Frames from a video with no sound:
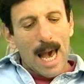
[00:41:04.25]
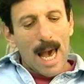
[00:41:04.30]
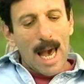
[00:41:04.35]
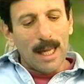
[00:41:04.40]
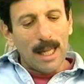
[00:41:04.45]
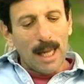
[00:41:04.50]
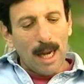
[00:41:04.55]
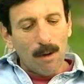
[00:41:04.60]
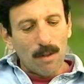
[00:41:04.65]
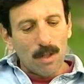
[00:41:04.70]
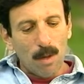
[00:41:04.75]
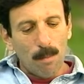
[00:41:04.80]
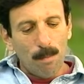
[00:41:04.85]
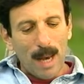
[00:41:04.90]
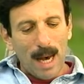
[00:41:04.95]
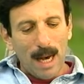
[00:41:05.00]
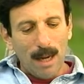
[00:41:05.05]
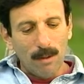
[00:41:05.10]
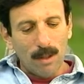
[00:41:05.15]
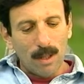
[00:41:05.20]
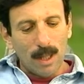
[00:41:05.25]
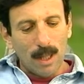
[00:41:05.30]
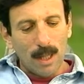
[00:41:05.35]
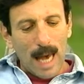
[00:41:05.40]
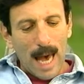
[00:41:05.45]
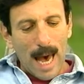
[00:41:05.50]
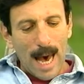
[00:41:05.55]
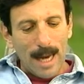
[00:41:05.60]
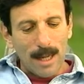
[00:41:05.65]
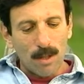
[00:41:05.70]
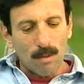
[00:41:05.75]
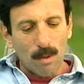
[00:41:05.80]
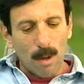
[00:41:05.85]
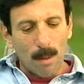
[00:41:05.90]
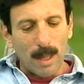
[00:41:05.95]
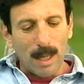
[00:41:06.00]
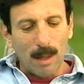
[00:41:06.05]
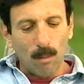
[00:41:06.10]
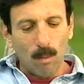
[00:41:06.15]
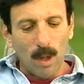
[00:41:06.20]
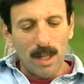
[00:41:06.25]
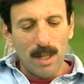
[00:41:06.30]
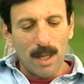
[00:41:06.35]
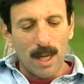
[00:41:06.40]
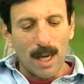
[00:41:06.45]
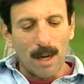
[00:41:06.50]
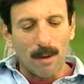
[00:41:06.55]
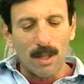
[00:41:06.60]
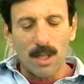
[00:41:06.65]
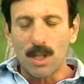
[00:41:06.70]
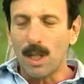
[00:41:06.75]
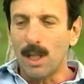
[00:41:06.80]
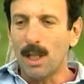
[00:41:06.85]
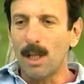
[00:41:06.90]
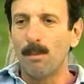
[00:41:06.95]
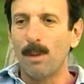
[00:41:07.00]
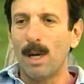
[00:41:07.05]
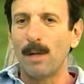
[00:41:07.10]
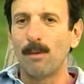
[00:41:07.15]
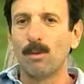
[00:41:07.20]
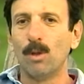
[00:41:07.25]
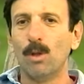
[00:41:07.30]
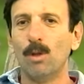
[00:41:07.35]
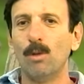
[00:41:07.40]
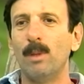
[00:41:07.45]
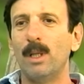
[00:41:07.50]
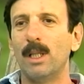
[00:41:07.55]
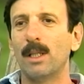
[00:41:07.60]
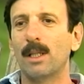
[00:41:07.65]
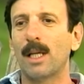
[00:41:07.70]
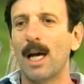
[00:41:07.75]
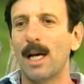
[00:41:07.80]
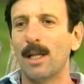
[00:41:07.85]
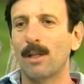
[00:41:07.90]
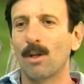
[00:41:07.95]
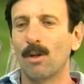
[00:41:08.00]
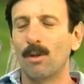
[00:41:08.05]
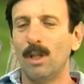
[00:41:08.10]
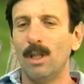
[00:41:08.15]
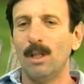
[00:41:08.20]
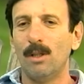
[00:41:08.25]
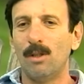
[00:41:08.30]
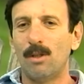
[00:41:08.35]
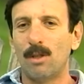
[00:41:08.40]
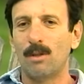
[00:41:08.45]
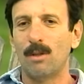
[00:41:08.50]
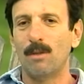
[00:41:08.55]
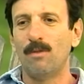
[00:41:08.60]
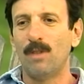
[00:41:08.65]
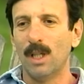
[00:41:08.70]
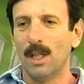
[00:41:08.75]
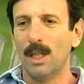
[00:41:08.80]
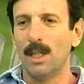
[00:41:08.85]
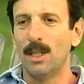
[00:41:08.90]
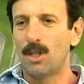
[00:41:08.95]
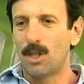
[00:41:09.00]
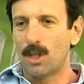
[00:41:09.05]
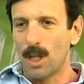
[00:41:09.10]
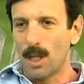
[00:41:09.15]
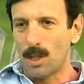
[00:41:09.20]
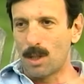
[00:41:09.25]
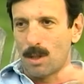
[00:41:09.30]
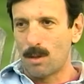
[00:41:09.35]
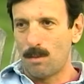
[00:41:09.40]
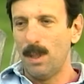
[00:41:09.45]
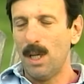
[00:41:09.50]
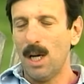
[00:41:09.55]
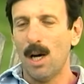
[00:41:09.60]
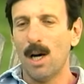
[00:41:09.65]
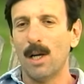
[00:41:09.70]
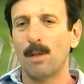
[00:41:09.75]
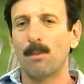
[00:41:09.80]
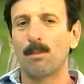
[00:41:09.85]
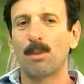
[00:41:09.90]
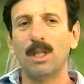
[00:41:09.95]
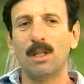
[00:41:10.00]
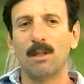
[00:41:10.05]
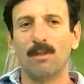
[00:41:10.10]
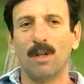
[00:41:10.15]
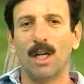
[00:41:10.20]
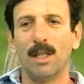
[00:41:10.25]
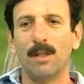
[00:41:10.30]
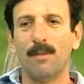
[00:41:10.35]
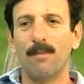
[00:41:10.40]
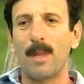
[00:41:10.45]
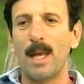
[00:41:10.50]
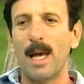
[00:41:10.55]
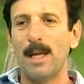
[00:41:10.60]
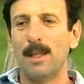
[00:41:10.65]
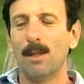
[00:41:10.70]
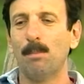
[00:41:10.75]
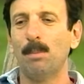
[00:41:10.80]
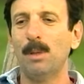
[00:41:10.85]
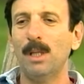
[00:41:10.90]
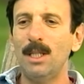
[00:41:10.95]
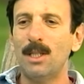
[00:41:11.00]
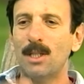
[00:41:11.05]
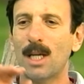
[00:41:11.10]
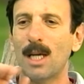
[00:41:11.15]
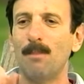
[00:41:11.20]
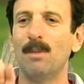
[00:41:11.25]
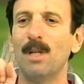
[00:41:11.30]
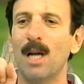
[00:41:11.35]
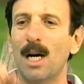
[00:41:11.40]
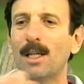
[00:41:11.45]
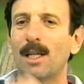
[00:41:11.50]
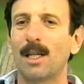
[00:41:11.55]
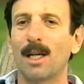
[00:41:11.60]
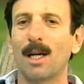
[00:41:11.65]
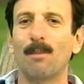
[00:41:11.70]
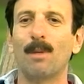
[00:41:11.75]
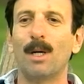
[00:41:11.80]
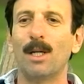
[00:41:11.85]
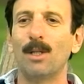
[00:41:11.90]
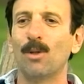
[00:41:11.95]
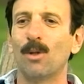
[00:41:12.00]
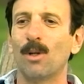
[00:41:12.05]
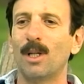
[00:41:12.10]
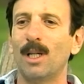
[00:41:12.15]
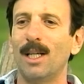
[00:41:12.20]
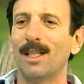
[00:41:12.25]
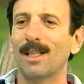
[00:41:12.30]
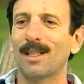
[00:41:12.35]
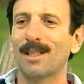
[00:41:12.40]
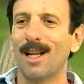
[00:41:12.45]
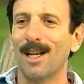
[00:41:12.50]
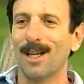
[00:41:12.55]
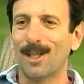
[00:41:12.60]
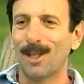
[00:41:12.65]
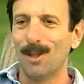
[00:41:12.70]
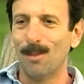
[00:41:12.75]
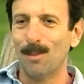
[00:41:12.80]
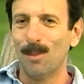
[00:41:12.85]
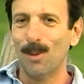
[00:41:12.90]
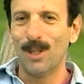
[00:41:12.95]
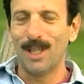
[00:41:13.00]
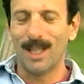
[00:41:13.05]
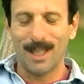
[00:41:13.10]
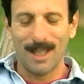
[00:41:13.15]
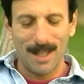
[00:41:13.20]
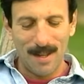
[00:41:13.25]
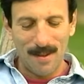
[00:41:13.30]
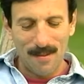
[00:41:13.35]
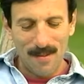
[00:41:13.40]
And I was about to ask Swami, and one day I was sitting in my room in Kadgodi village just behind Brindavan, and the police came knocking at my door at 8 o'clock in the morning.